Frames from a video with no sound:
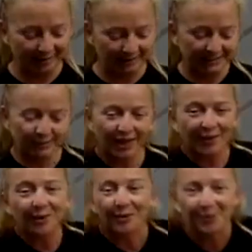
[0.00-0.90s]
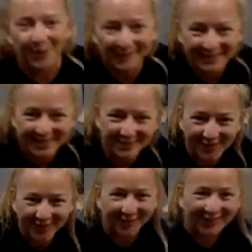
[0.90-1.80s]
Let's do that one once
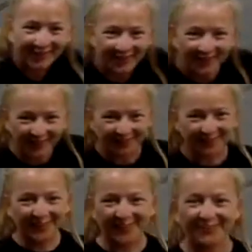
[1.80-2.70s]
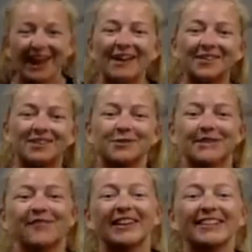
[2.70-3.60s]
more for our 4th round. Do we
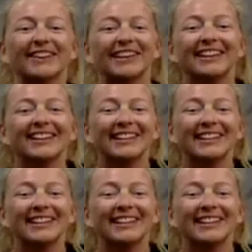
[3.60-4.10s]
feel good?